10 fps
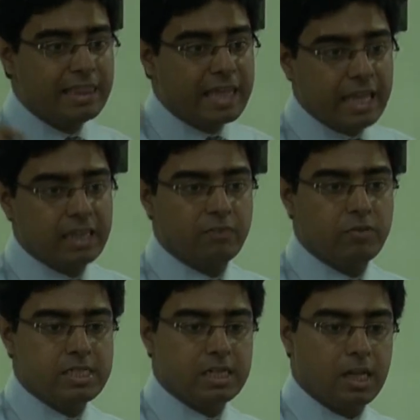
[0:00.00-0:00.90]
Then the
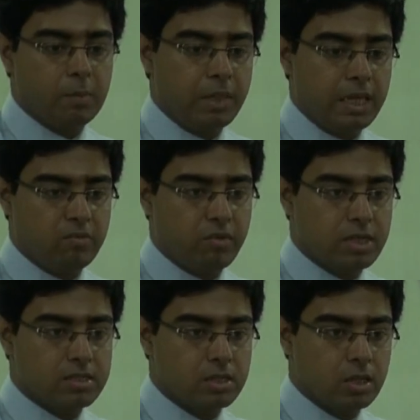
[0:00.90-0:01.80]
physical plane
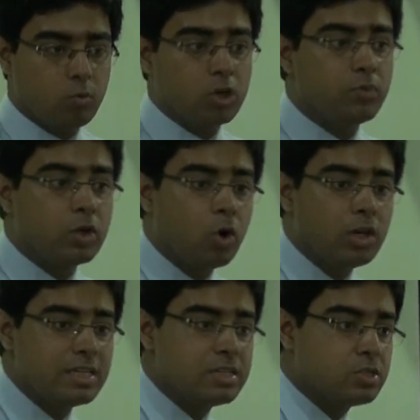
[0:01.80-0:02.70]
affects. What we
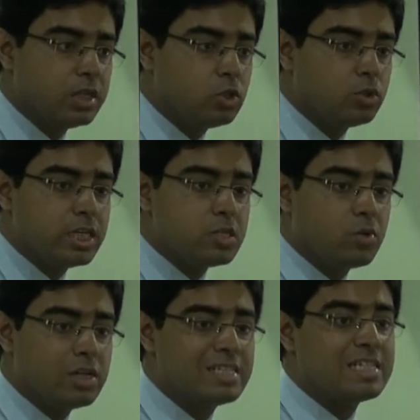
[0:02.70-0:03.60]
call as, in today's
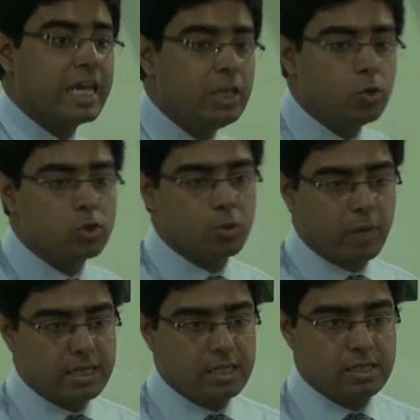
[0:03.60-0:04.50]
world, a
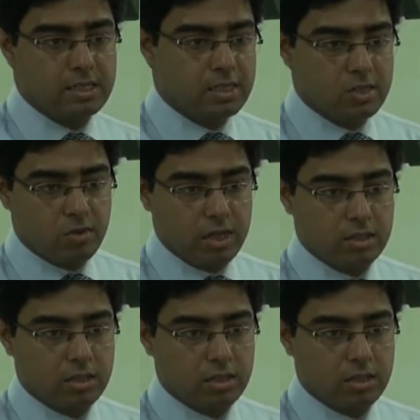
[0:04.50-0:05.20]
psychosomatic disease, right?